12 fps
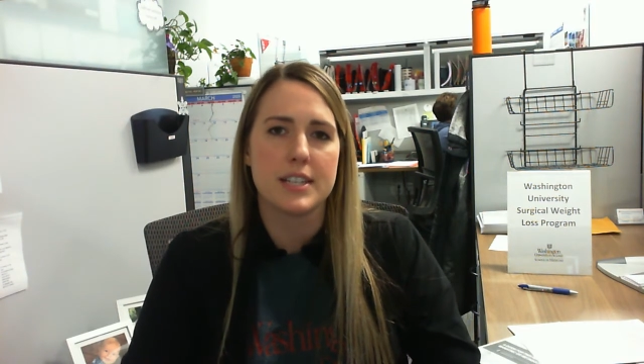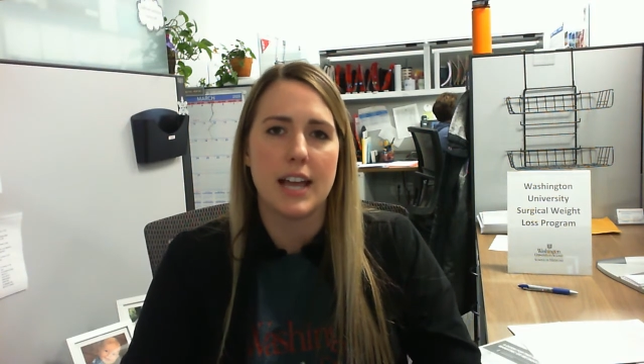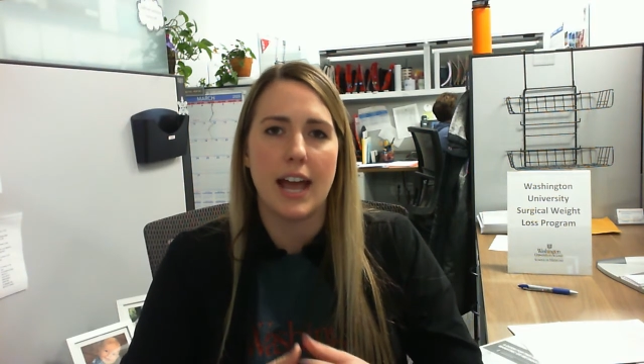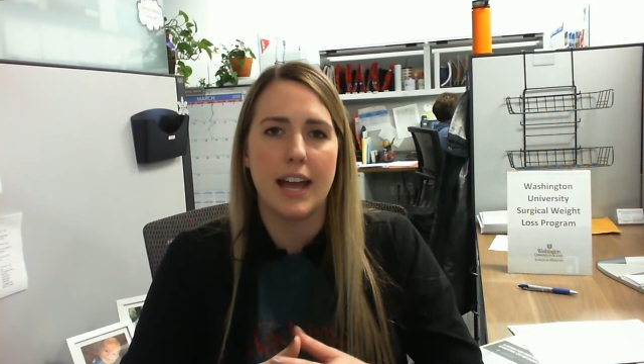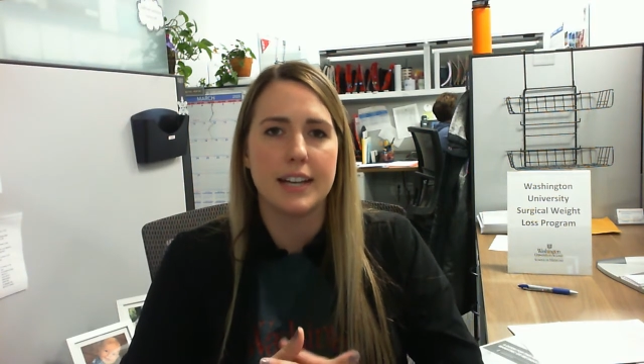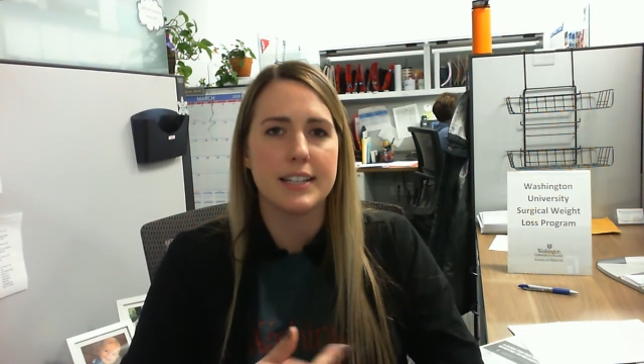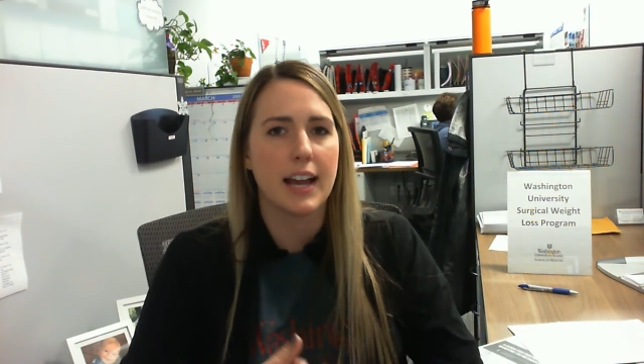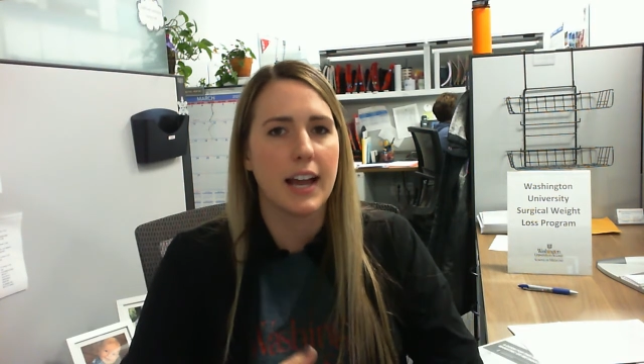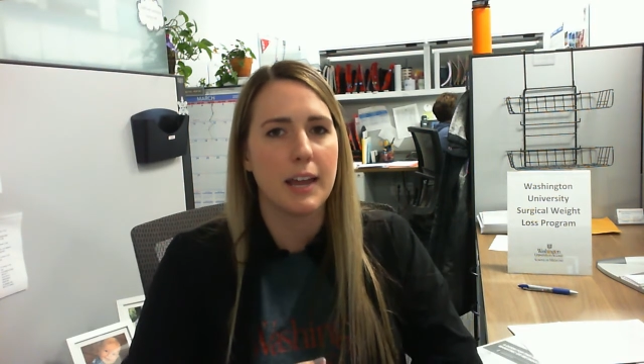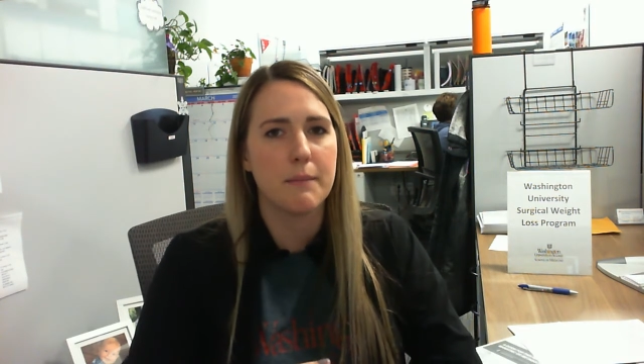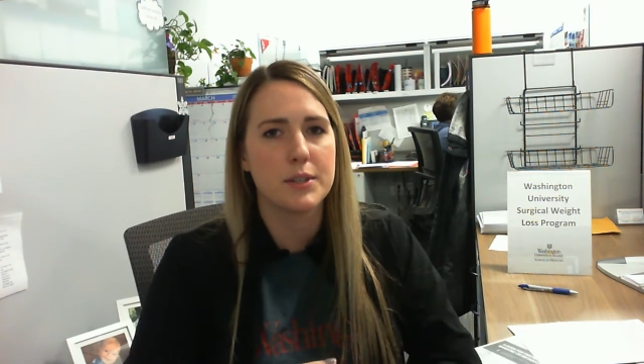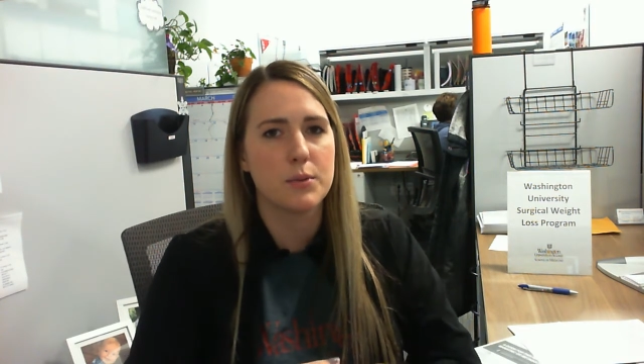ahead of
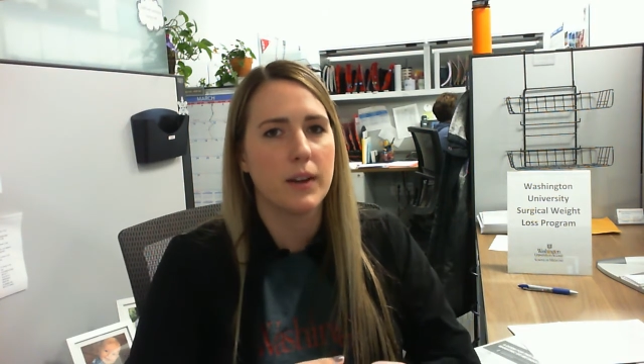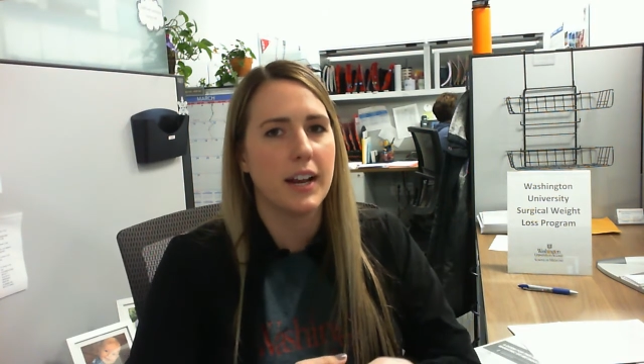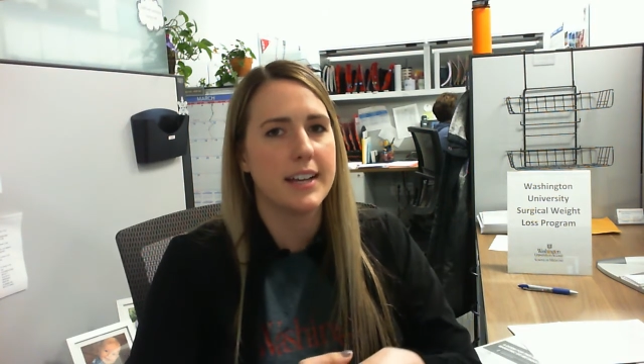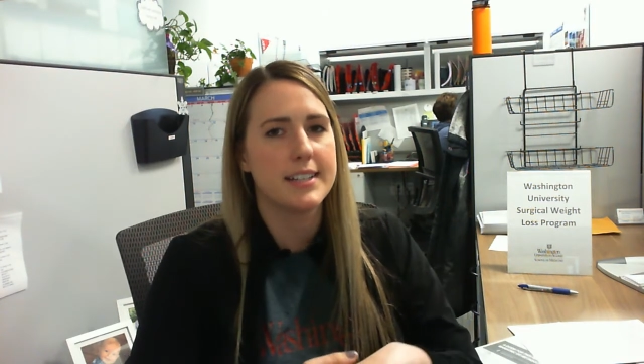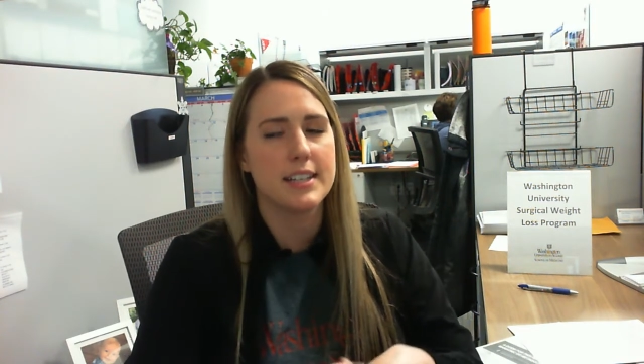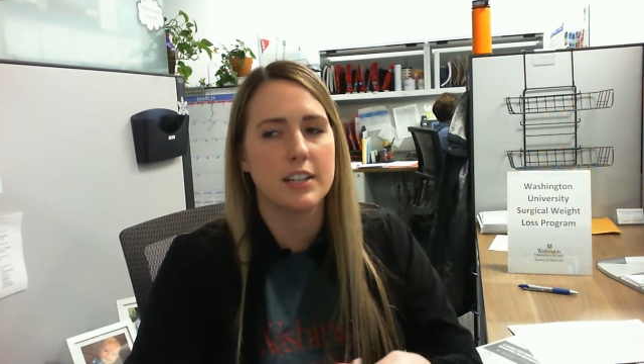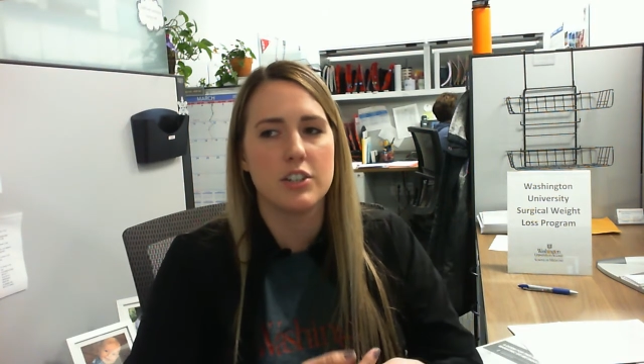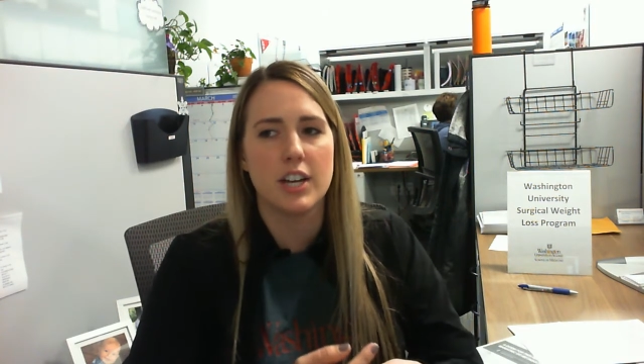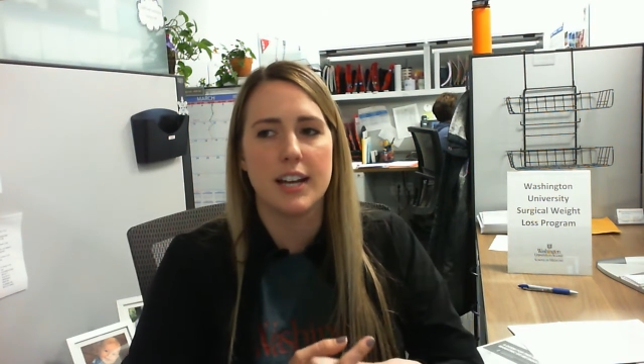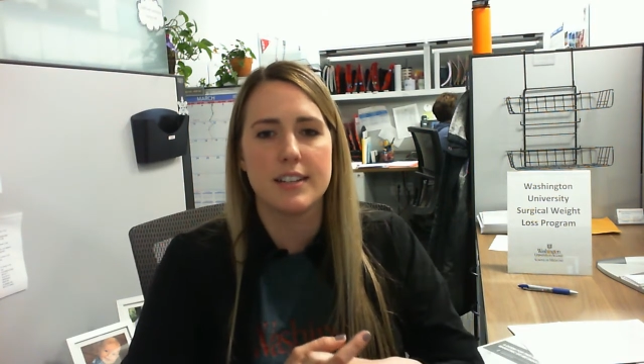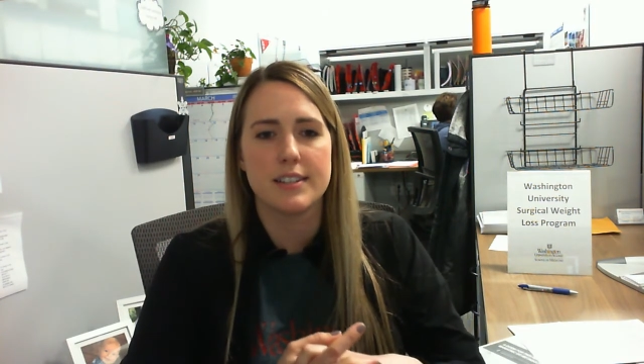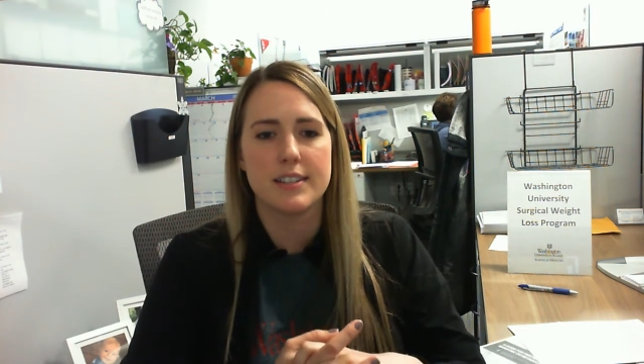time is what I
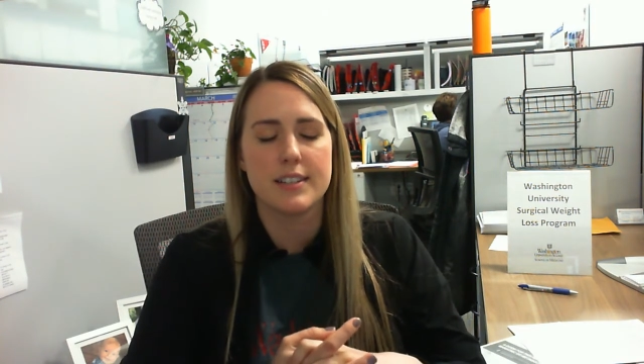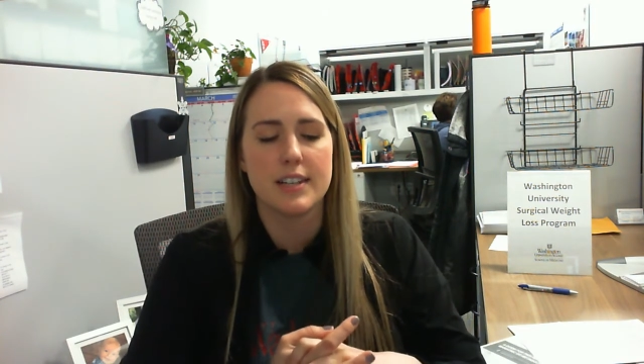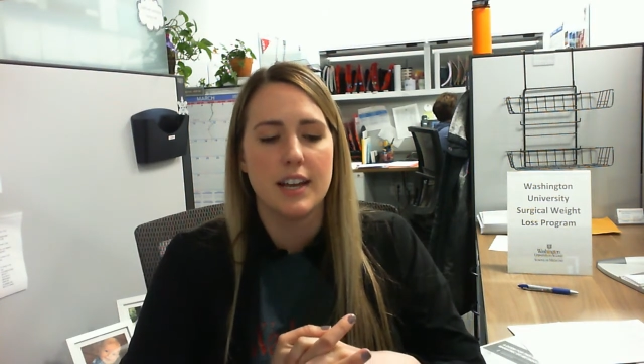suggest.